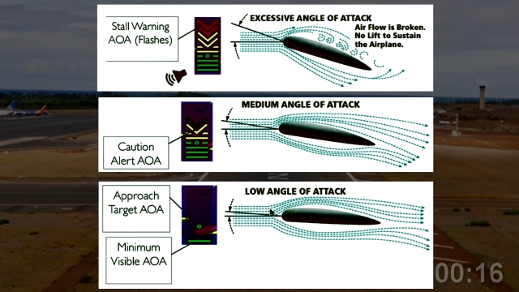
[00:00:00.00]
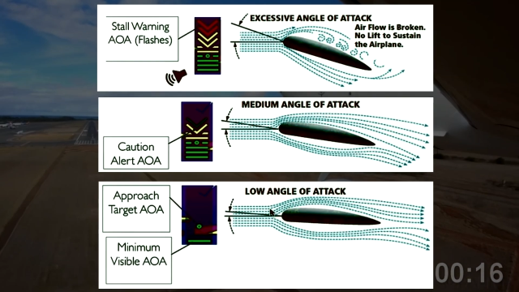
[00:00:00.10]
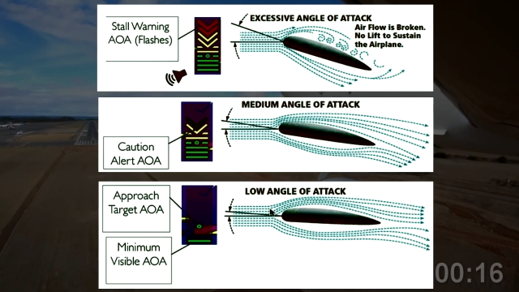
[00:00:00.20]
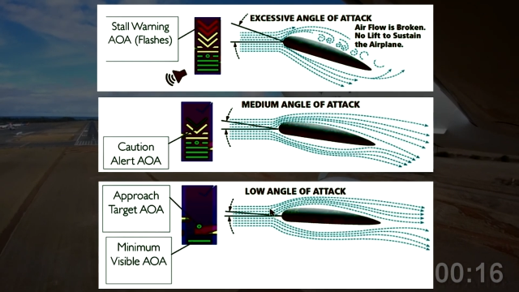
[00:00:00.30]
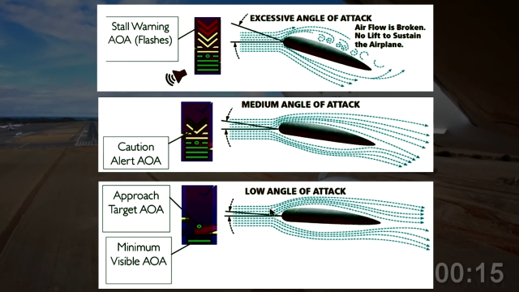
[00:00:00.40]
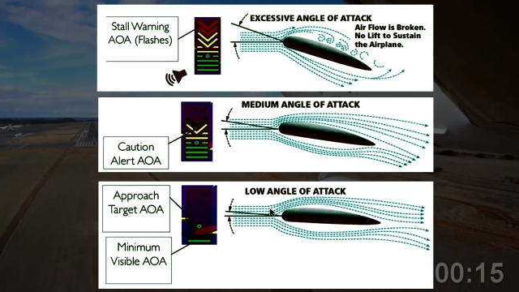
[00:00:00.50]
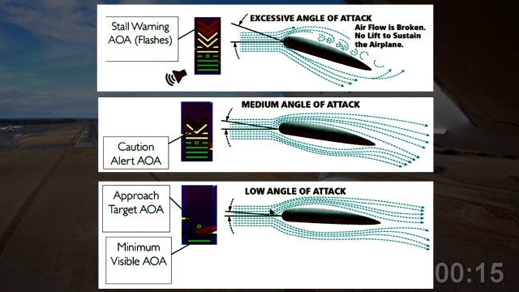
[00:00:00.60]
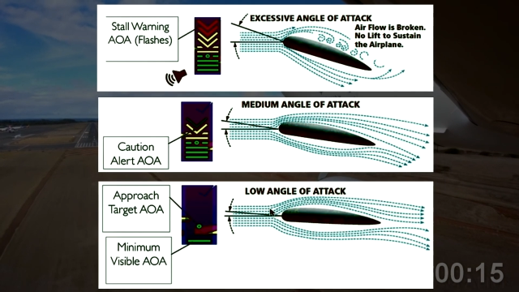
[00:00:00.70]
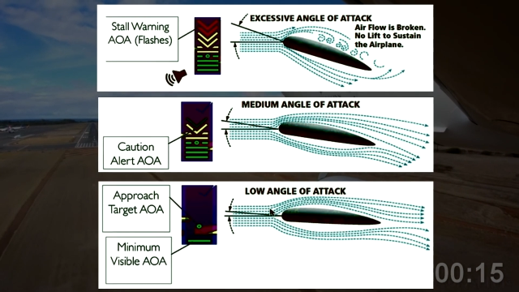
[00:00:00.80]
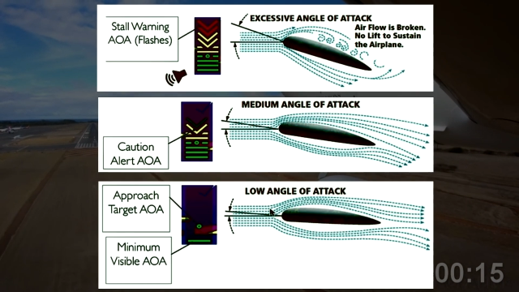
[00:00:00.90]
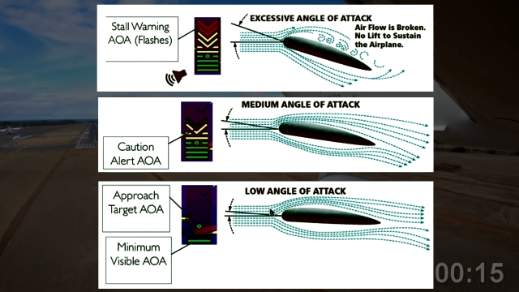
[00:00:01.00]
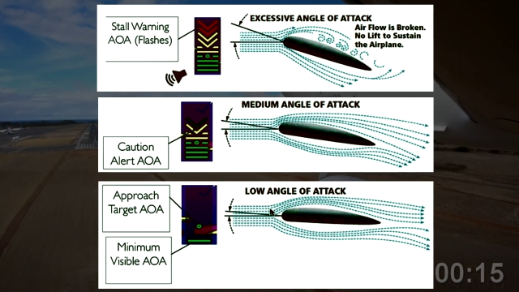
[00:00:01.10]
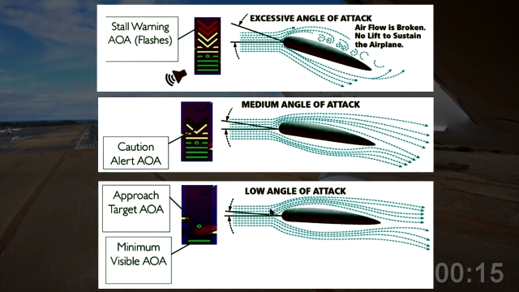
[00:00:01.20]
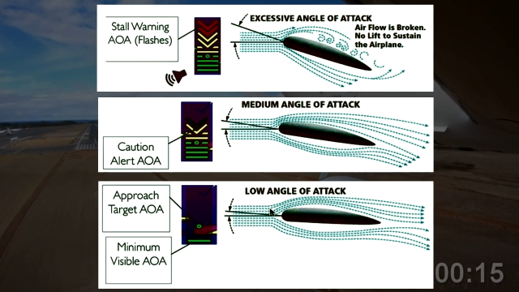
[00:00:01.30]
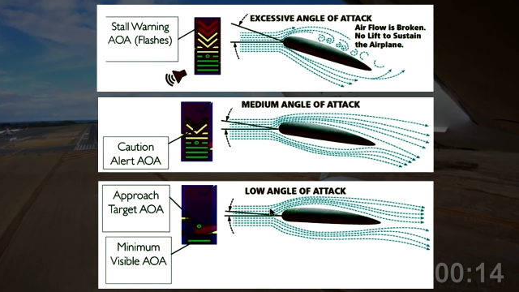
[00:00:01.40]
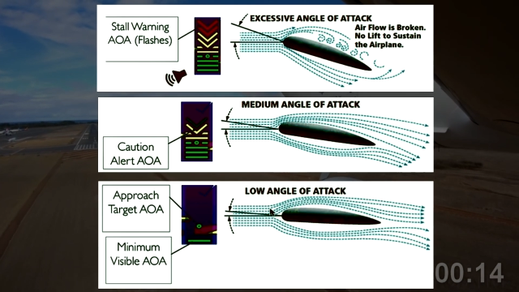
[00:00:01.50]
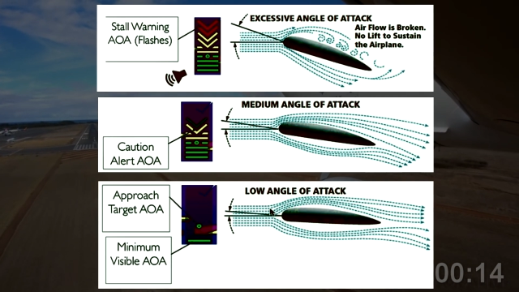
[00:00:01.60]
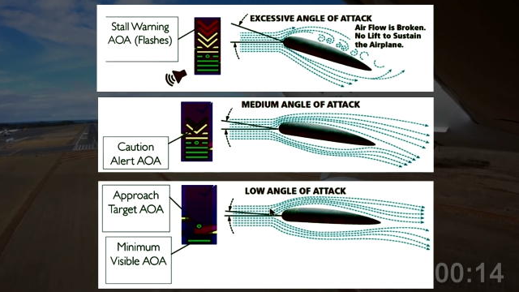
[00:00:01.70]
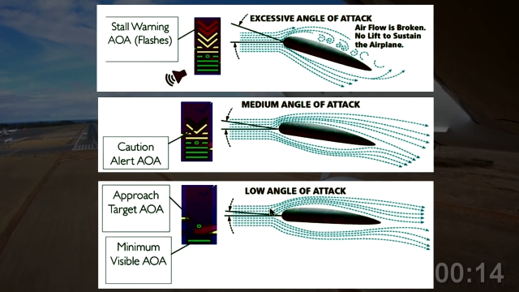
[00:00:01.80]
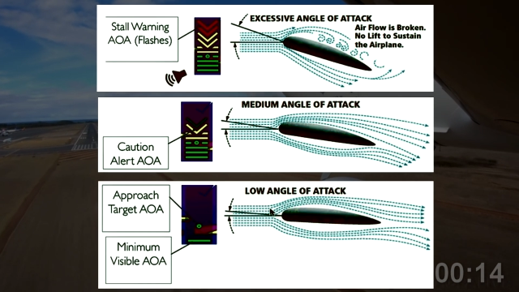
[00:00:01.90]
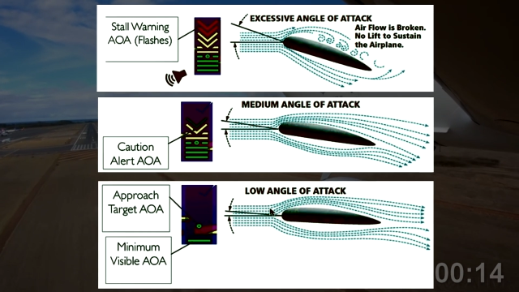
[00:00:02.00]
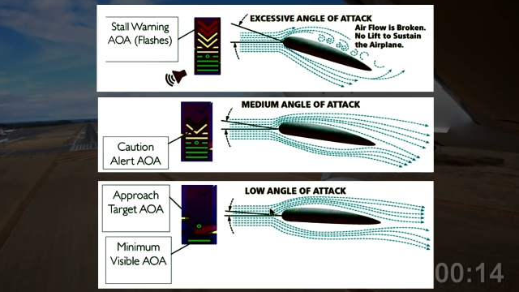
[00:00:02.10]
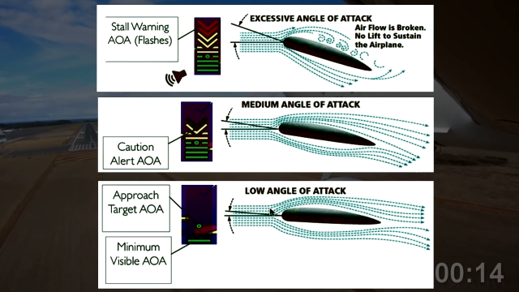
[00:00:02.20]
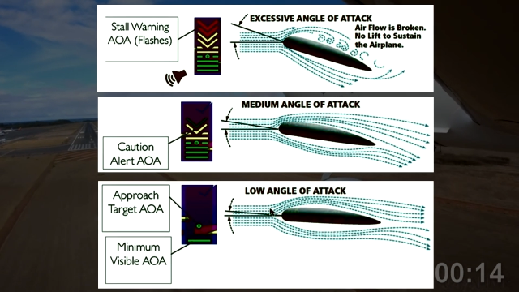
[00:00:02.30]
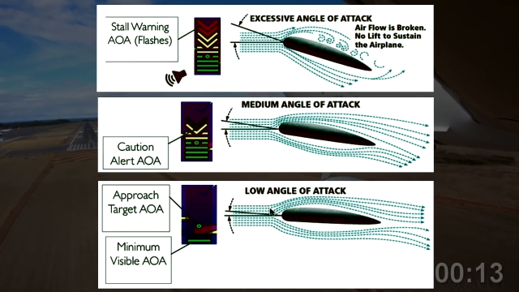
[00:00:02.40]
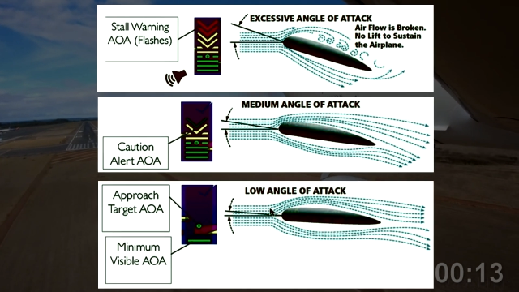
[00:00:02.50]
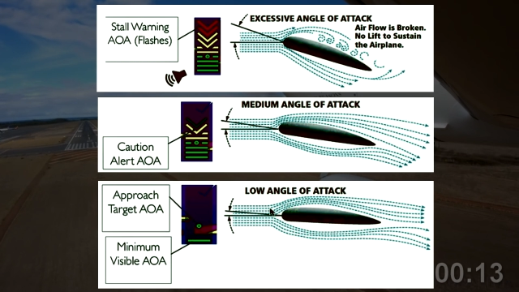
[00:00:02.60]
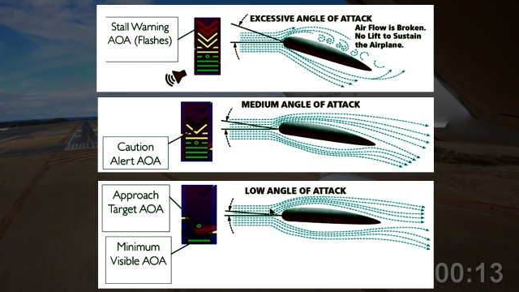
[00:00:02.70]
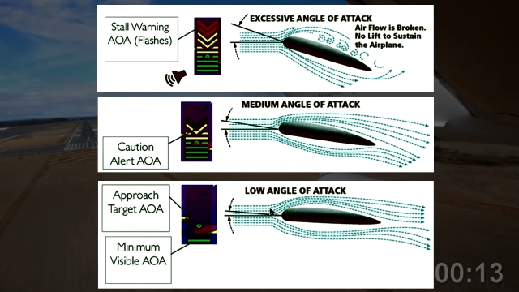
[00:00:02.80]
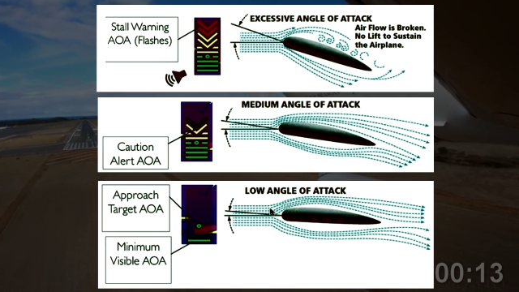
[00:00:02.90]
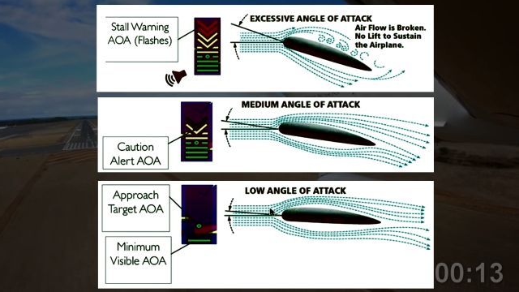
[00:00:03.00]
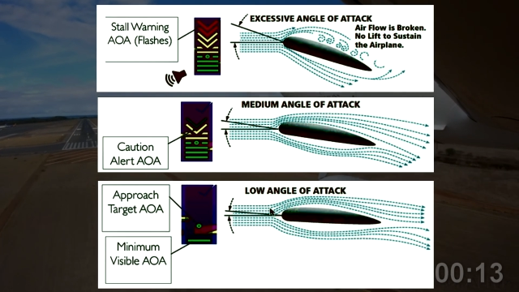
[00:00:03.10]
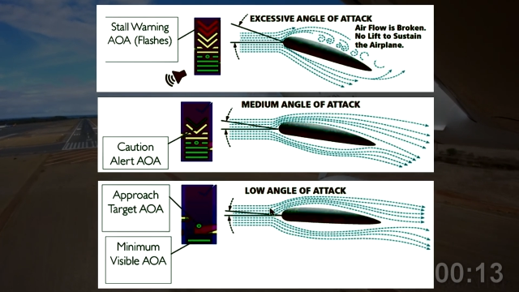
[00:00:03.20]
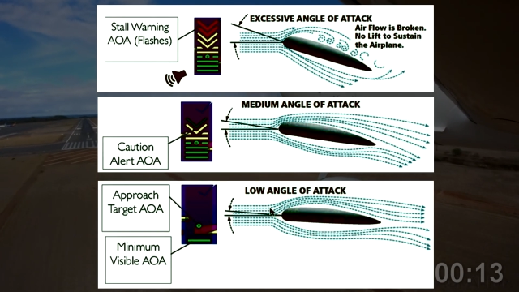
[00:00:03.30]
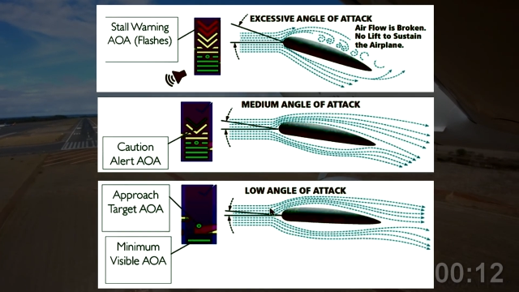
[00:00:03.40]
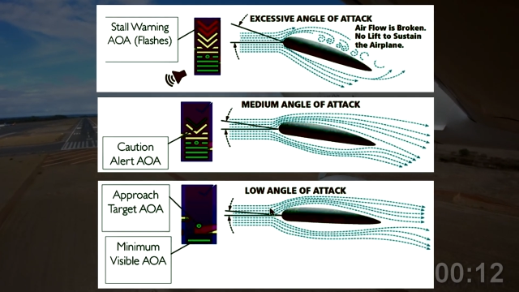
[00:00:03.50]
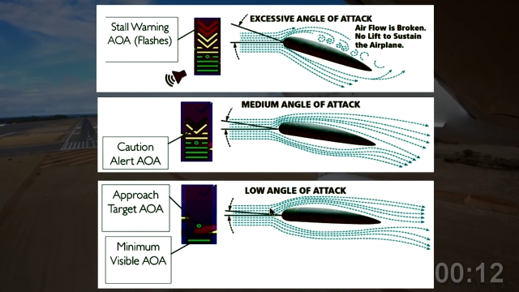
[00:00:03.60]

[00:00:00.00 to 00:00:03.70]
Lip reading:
Nobody's mouth can be seen.